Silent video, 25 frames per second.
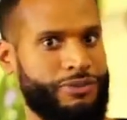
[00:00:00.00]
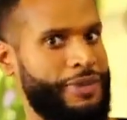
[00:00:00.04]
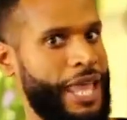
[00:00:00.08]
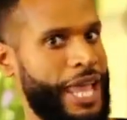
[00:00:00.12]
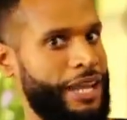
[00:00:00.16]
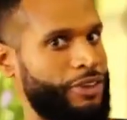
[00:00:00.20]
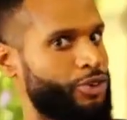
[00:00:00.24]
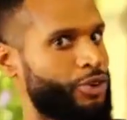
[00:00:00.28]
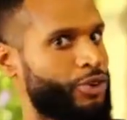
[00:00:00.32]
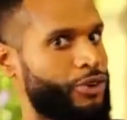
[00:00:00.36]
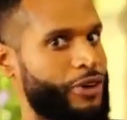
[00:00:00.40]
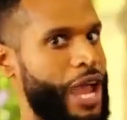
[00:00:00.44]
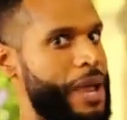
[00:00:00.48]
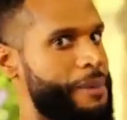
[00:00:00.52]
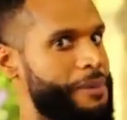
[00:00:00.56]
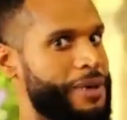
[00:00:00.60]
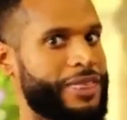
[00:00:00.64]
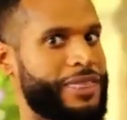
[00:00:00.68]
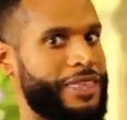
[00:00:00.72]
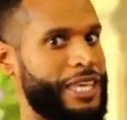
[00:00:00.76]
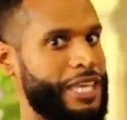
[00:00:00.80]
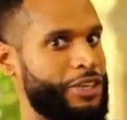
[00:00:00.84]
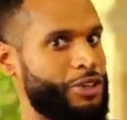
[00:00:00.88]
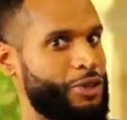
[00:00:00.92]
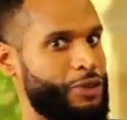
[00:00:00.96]
tetragrammaton
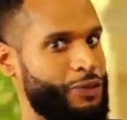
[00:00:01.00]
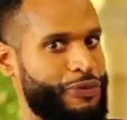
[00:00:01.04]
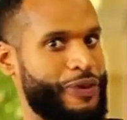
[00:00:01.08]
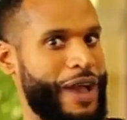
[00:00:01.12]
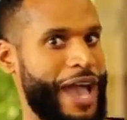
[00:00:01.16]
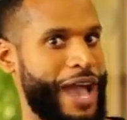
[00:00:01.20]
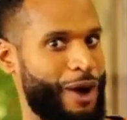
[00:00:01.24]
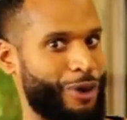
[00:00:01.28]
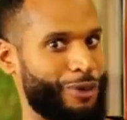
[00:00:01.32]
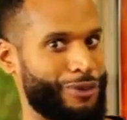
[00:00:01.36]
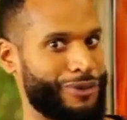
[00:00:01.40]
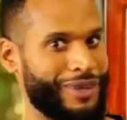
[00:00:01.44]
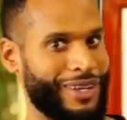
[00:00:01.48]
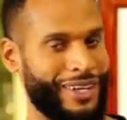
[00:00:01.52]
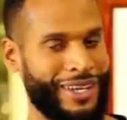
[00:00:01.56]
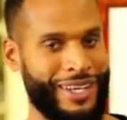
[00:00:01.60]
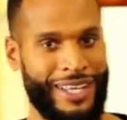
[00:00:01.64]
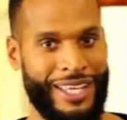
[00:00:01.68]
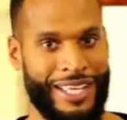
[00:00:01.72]
thing you found,